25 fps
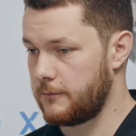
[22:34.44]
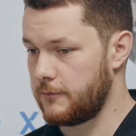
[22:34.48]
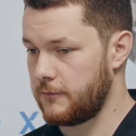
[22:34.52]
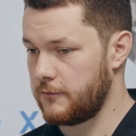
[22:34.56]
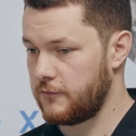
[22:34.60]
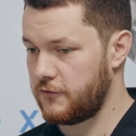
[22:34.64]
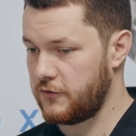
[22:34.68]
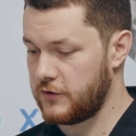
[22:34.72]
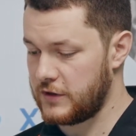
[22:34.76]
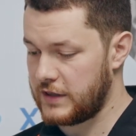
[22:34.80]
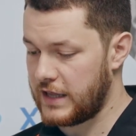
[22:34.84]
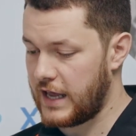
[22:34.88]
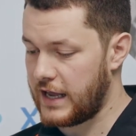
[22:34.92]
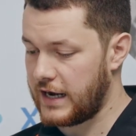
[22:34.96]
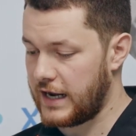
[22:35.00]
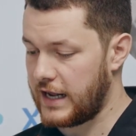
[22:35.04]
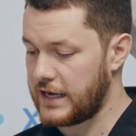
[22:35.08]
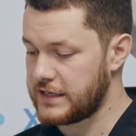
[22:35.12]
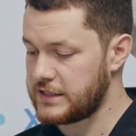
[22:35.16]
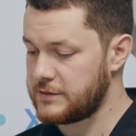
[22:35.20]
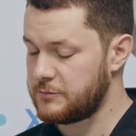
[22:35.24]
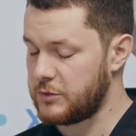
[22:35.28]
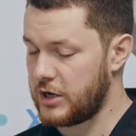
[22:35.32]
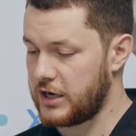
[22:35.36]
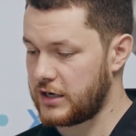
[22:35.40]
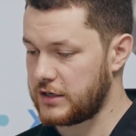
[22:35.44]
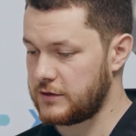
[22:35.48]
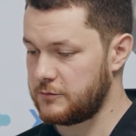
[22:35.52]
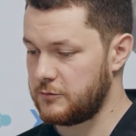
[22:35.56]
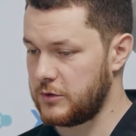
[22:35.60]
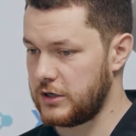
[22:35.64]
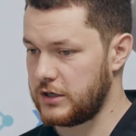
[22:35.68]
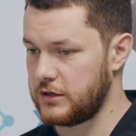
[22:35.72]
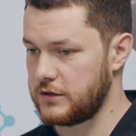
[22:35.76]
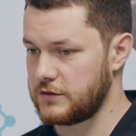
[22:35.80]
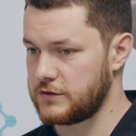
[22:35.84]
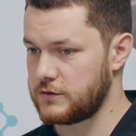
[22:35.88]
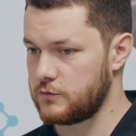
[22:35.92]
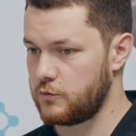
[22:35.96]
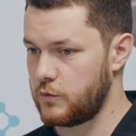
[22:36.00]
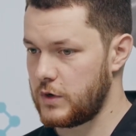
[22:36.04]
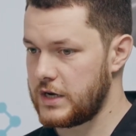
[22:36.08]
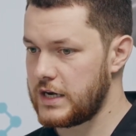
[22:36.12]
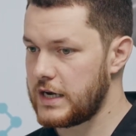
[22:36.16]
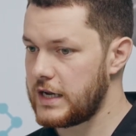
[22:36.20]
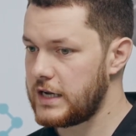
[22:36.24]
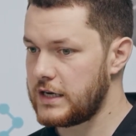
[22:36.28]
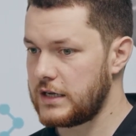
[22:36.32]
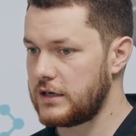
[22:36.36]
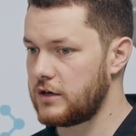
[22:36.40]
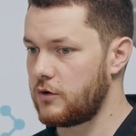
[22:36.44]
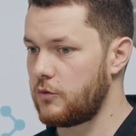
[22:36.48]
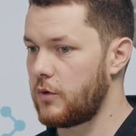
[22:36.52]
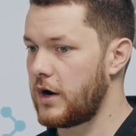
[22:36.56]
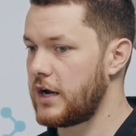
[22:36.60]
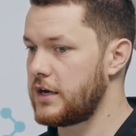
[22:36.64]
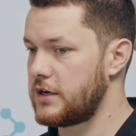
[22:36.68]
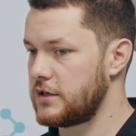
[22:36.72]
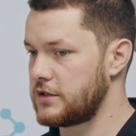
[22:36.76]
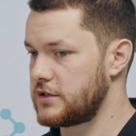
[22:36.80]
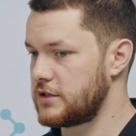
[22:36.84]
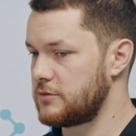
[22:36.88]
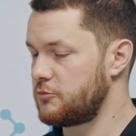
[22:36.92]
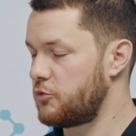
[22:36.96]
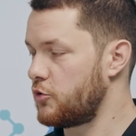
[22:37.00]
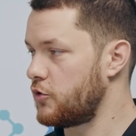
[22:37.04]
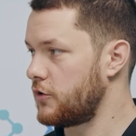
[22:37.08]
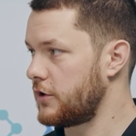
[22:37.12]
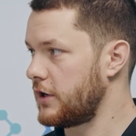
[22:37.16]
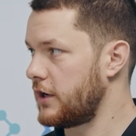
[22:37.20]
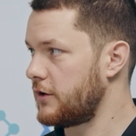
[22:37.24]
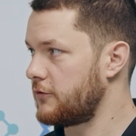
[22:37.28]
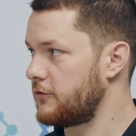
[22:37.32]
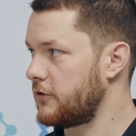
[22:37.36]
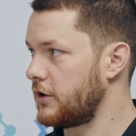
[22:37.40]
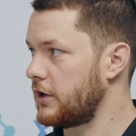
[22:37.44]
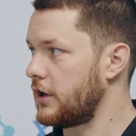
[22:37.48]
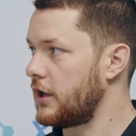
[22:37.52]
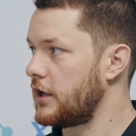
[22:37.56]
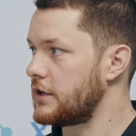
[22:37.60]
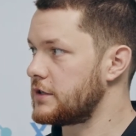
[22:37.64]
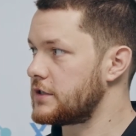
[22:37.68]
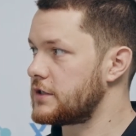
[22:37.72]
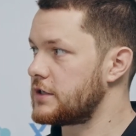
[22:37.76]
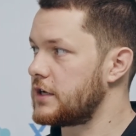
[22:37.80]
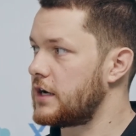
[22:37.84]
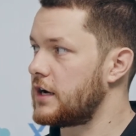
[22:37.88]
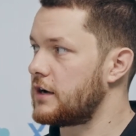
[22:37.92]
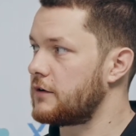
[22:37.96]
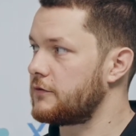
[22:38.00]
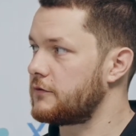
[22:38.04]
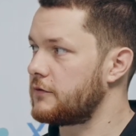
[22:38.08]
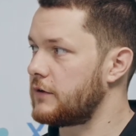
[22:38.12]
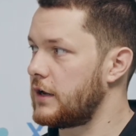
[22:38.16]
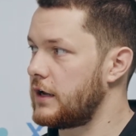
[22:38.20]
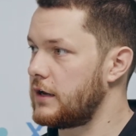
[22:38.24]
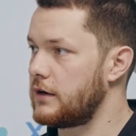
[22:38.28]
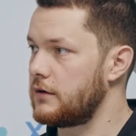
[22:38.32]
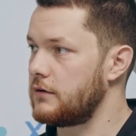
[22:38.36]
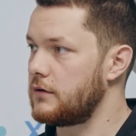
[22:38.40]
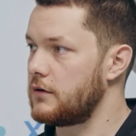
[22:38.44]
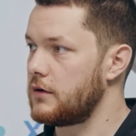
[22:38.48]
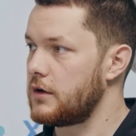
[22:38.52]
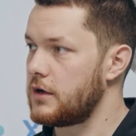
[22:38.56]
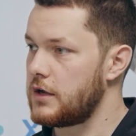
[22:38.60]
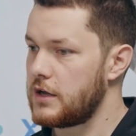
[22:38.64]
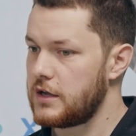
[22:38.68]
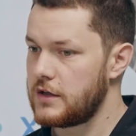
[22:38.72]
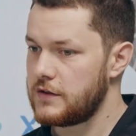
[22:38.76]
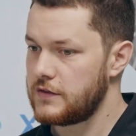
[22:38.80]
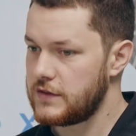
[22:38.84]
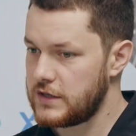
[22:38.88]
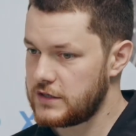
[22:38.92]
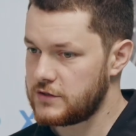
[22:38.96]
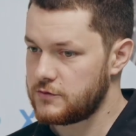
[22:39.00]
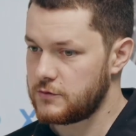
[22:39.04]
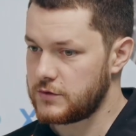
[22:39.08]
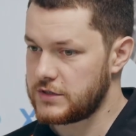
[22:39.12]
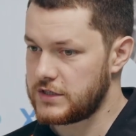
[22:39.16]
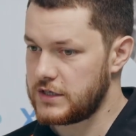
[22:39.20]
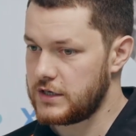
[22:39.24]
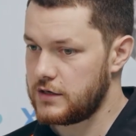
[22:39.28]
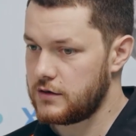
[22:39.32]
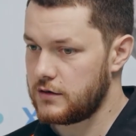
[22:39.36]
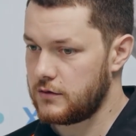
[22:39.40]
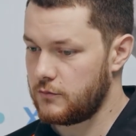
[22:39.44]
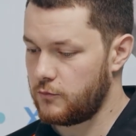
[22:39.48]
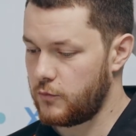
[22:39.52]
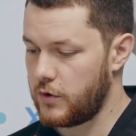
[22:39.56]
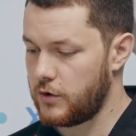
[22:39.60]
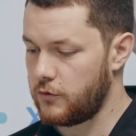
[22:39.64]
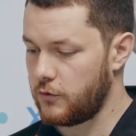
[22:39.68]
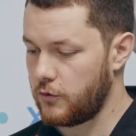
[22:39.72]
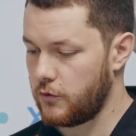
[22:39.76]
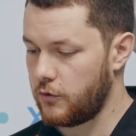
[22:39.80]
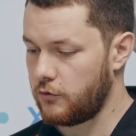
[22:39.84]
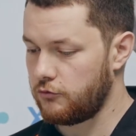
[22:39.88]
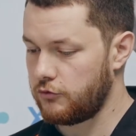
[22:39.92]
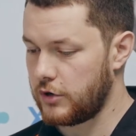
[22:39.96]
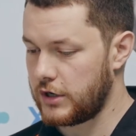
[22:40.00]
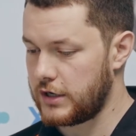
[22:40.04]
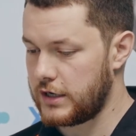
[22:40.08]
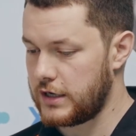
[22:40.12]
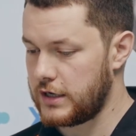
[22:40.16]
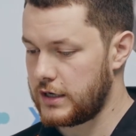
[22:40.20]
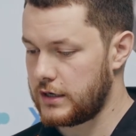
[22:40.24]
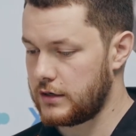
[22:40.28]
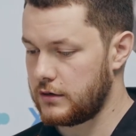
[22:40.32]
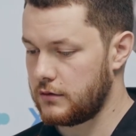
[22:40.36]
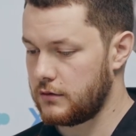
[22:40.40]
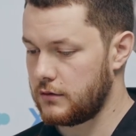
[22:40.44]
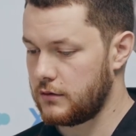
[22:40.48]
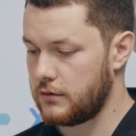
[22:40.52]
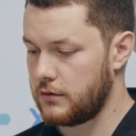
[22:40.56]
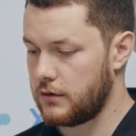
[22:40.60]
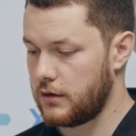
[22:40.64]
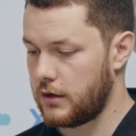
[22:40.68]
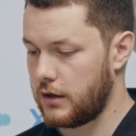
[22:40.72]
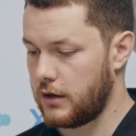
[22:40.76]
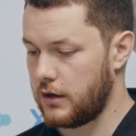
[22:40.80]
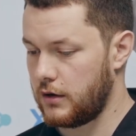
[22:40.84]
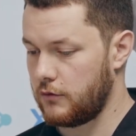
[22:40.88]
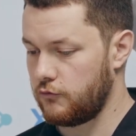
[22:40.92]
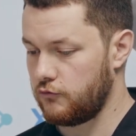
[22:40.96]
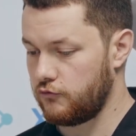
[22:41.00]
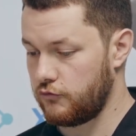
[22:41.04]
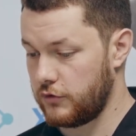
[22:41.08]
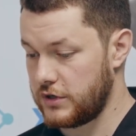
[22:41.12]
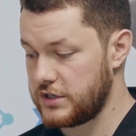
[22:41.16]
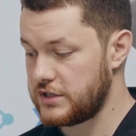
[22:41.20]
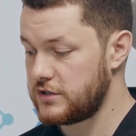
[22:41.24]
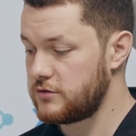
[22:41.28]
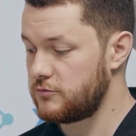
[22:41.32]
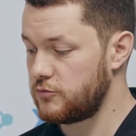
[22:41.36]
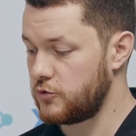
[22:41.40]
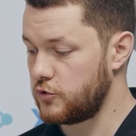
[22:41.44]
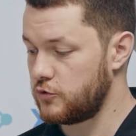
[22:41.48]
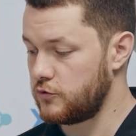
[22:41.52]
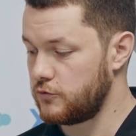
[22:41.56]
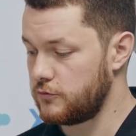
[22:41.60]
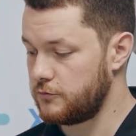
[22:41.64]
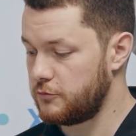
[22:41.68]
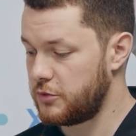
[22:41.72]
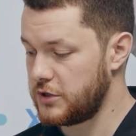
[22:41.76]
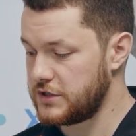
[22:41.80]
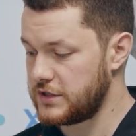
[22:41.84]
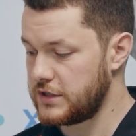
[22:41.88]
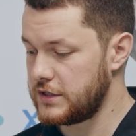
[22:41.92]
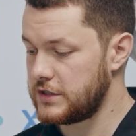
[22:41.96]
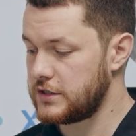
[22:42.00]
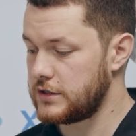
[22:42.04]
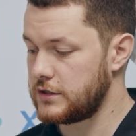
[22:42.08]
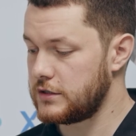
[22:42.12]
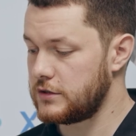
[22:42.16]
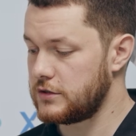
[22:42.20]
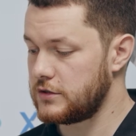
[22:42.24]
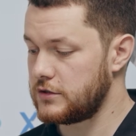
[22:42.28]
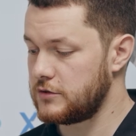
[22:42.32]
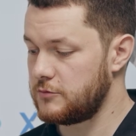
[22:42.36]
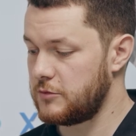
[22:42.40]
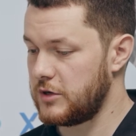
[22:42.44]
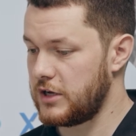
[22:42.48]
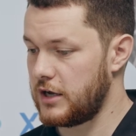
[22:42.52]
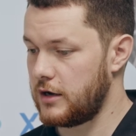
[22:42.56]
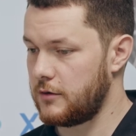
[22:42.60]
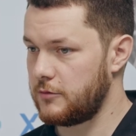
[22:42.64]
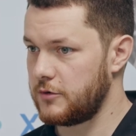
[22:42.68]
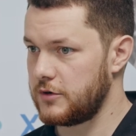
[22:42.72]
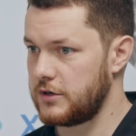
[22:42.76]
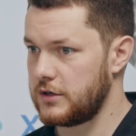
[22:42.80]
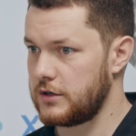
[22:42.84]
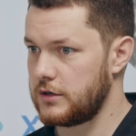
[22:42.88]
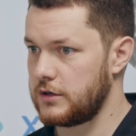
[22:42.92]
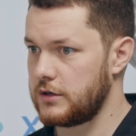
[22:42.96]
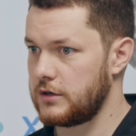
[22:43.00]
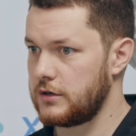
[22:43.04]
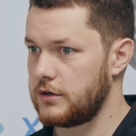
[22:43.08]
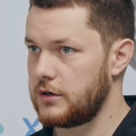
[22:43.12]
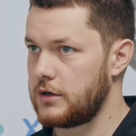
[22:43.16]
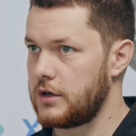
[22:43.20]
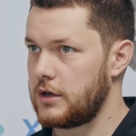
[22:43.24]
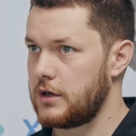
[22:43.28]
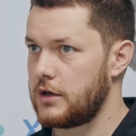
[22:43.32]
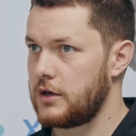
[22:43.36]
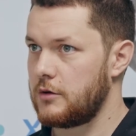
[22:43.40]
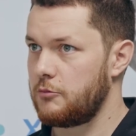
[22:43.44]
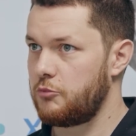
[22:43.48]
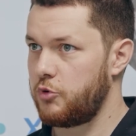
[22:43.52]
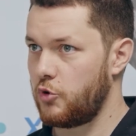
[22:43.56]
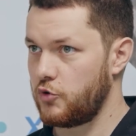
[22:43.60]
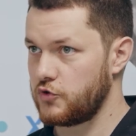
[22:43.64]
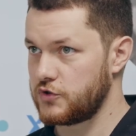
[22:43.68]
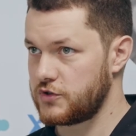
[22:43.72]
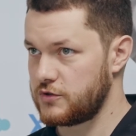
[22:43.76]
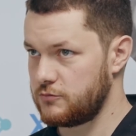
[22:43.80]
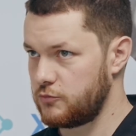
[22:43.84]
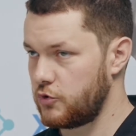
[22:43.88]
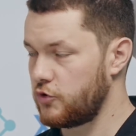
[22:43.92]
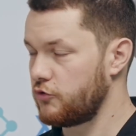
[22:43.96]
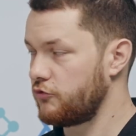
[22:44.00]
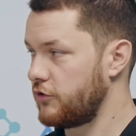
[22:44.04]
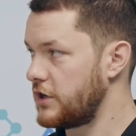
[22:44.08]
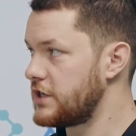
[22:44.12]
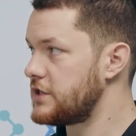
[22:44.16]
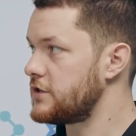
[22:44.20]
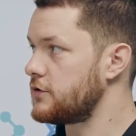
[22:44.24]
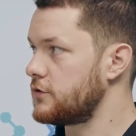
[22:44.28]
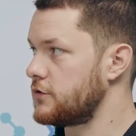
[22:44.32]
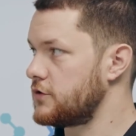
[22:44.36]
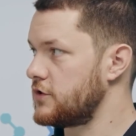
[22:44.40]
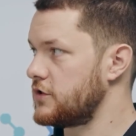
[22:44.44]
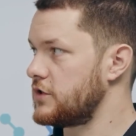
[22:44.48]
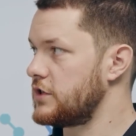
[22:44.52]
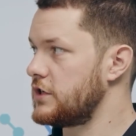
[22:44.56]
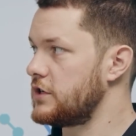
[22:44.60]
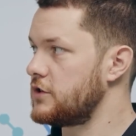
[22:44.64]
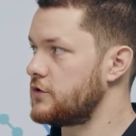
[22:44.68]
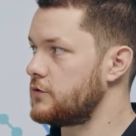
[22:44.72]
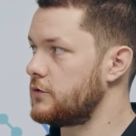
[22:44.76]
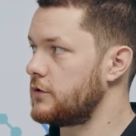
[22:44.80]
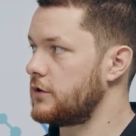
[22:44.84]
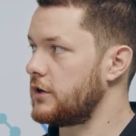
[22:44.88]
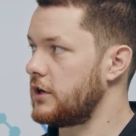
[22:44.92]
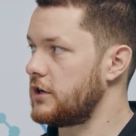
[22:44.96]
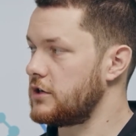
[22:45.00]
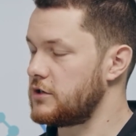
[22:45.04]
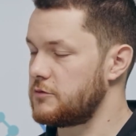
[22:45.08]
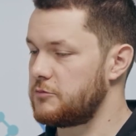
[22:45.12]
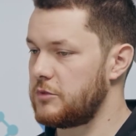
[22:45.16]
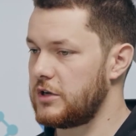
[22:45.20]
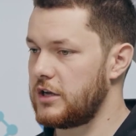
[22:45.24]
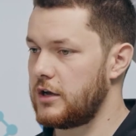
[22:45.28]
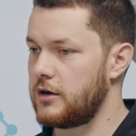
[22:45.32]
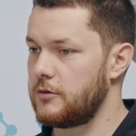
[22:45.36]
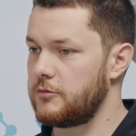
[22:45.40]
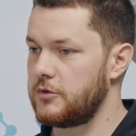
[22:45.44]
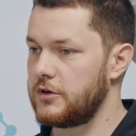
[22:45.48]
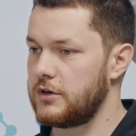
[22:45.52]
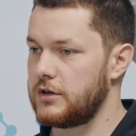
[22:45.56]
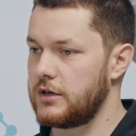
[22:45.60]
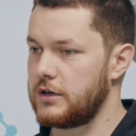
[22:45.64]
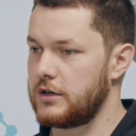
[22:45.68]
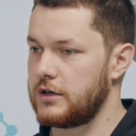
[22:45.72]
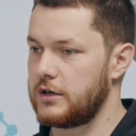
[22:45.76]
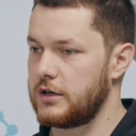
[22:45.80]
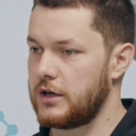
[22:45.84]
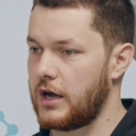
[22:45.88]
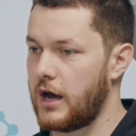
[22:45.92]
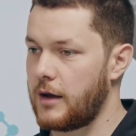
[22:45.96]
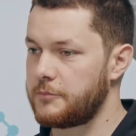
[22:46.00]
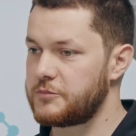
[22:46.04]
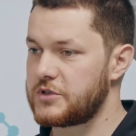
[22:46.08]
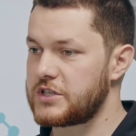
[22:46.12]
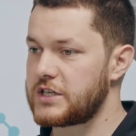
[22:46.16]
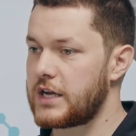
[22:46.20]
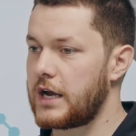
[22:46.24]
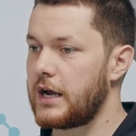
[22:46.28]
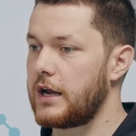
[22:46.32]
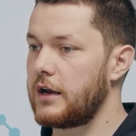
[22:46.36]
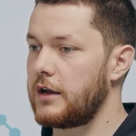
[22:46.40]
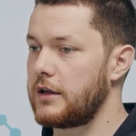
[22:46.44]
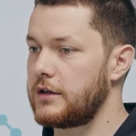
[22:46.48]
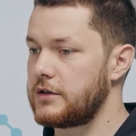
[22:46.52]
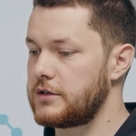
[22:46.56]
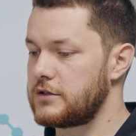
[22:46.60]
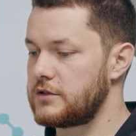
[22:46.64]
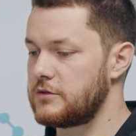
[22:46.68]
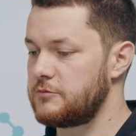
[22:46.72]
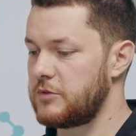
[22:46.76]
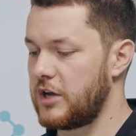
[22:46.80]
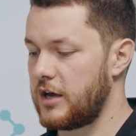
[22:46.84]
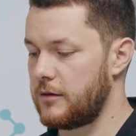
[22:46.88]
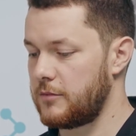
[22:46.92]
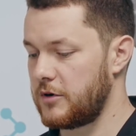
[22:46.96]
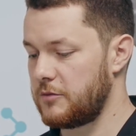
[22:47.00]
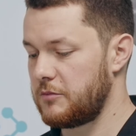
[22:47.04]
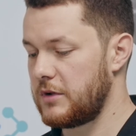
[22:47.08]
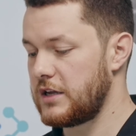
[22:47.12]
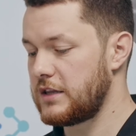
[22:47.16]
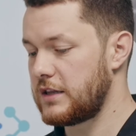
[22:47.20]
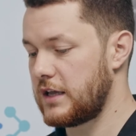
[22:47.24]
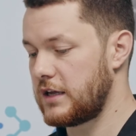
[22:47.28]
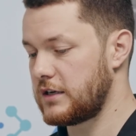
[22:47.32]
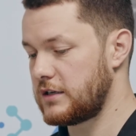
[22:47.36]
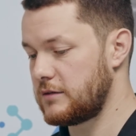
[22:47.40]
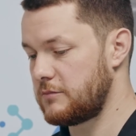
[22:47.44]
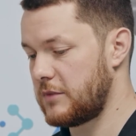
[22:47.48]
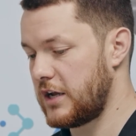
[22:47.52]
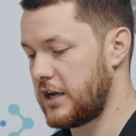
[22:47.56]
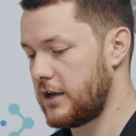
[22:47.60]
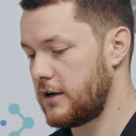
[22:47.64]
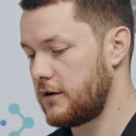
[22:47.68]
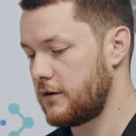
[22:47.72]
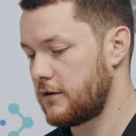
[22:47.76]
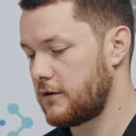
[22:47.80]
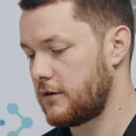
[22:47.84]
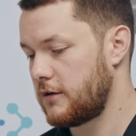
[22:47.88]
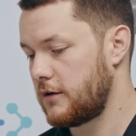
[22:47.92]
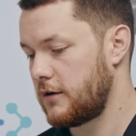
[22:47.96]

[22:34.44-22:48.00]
for that aspect, because we needed a way to support our frontline staff, and this was it. And we were already in a reasonable position to be able to pour some more resources into it and to be able to upscale it to be able to meet that demand.